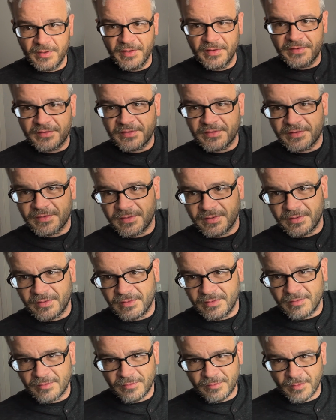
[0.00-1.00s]
this
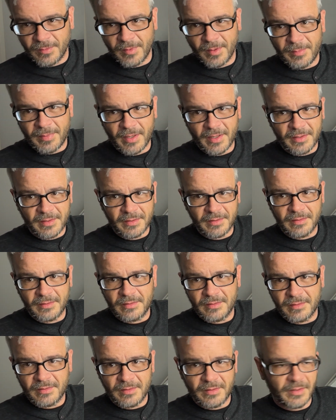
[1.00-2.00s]
from my pocket
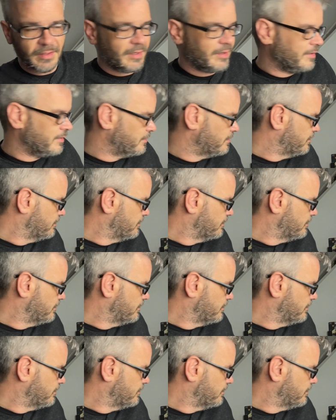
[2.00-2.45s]
yet,